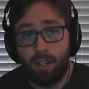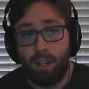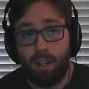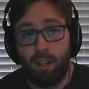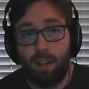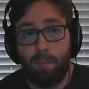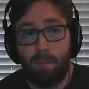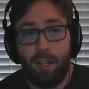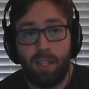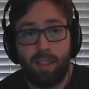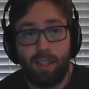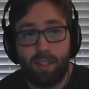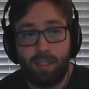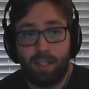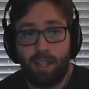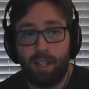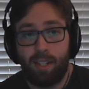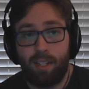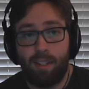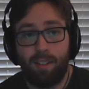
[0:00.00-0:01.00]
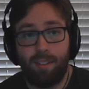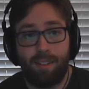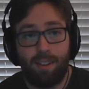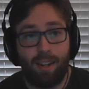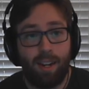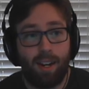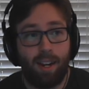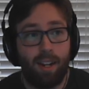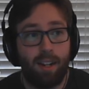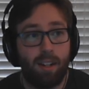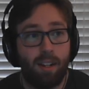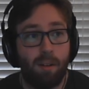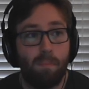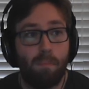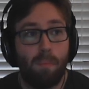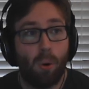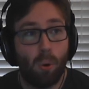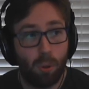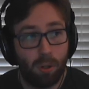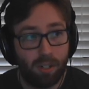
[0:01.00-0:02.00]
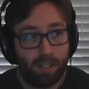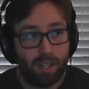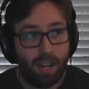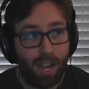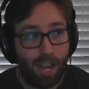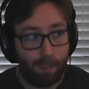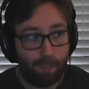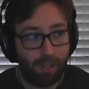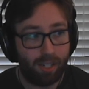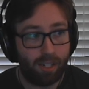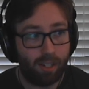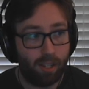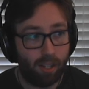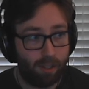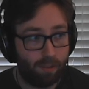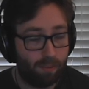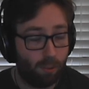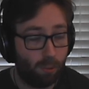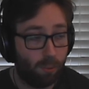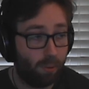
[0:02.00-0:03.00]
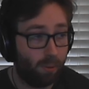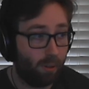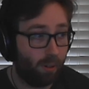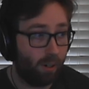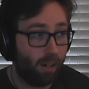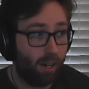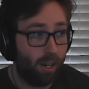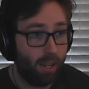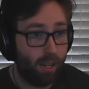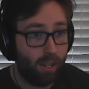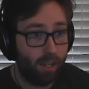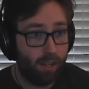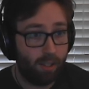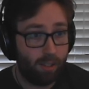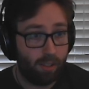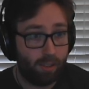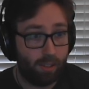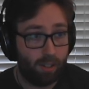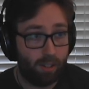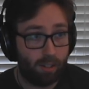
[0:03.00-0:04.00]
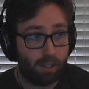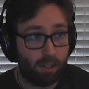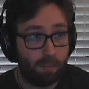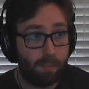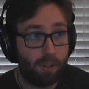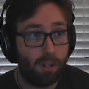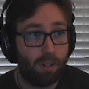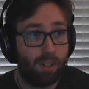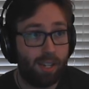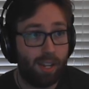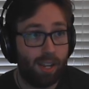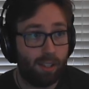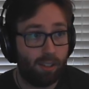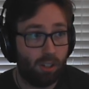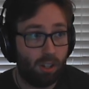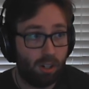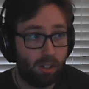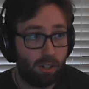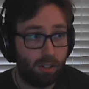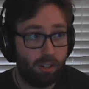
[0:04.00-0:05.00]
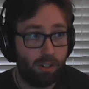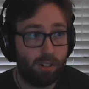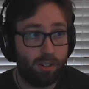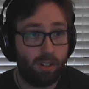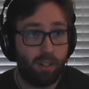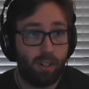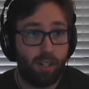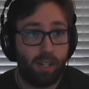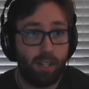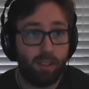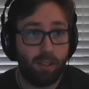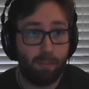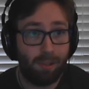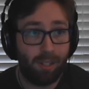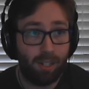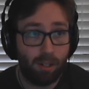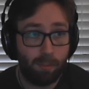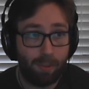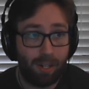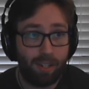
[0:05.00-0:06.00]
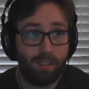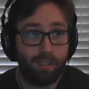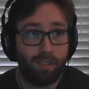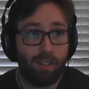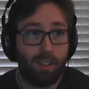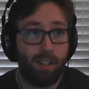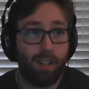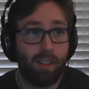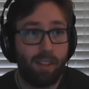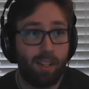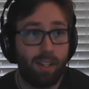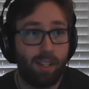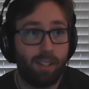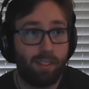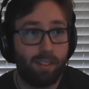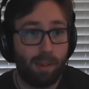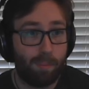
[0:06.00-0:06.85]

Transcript: I think that is an important topic for the community at large and the player base, and I think it's